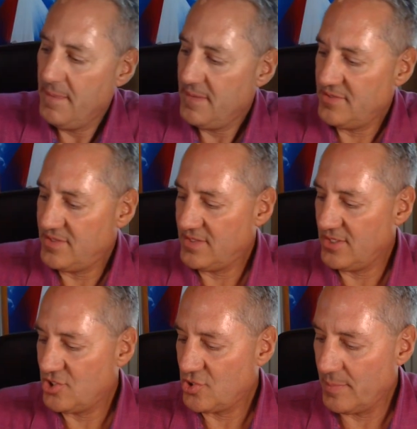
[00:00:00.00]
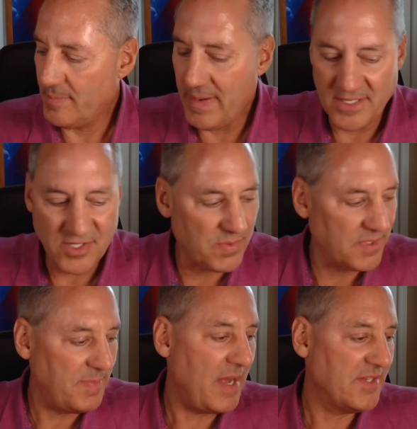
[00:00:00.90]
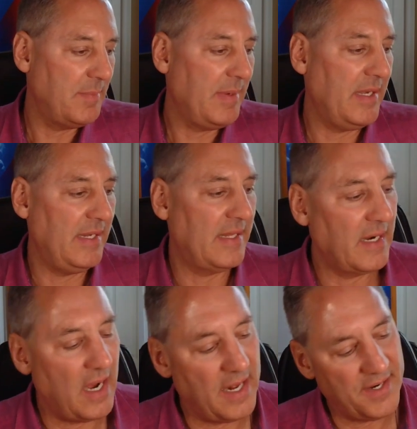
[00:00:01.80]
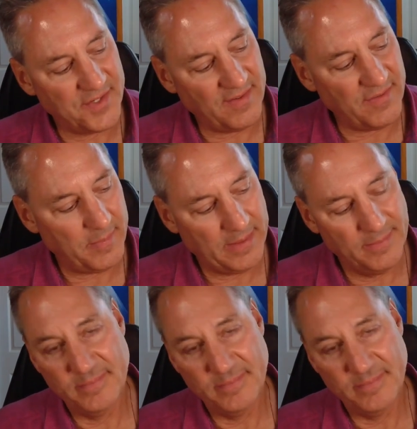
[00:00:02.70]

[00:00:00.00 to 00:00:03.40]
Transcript: This is a tremendous responsibility that God has given me.